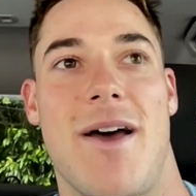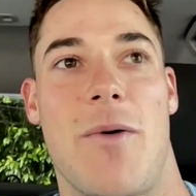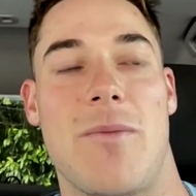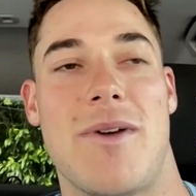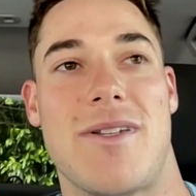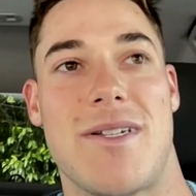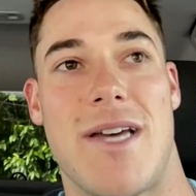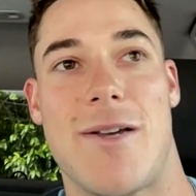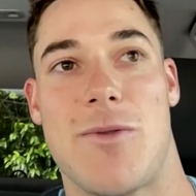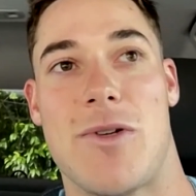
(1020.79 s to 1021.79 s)
to be as
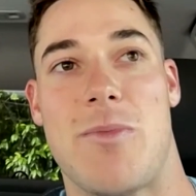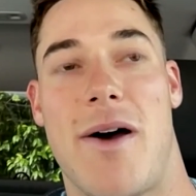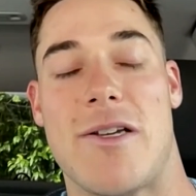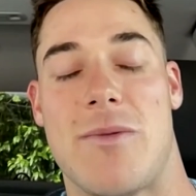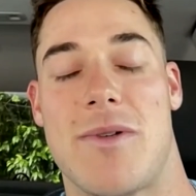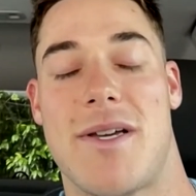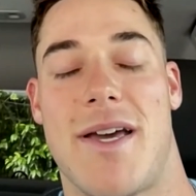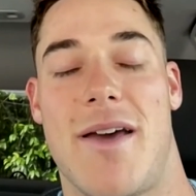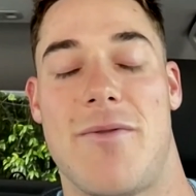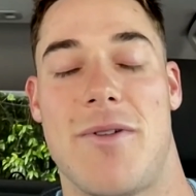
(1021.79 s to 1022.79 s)
successful as possible as I
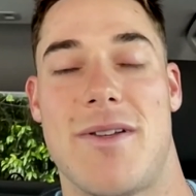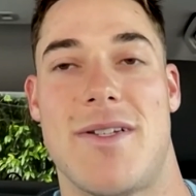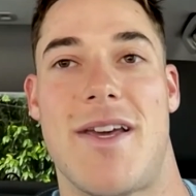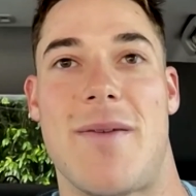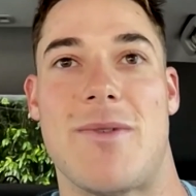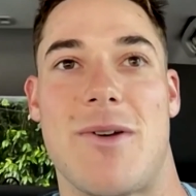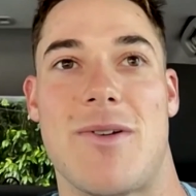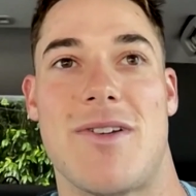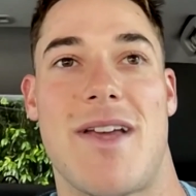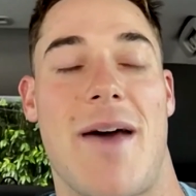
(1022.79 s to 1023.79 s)
can for this team.
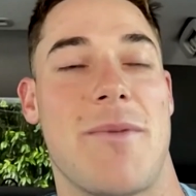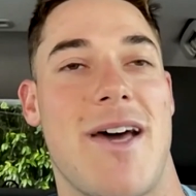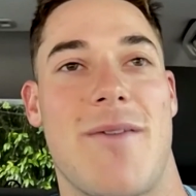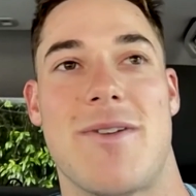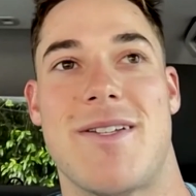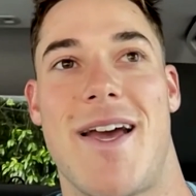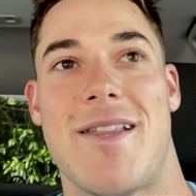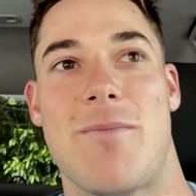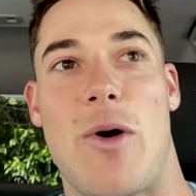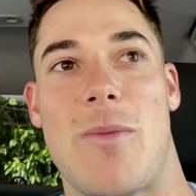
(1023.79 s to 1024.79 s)
So just I'm gonna have to stay
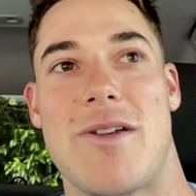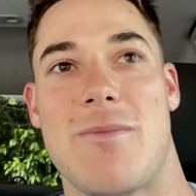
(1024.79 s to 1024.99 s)
in the moment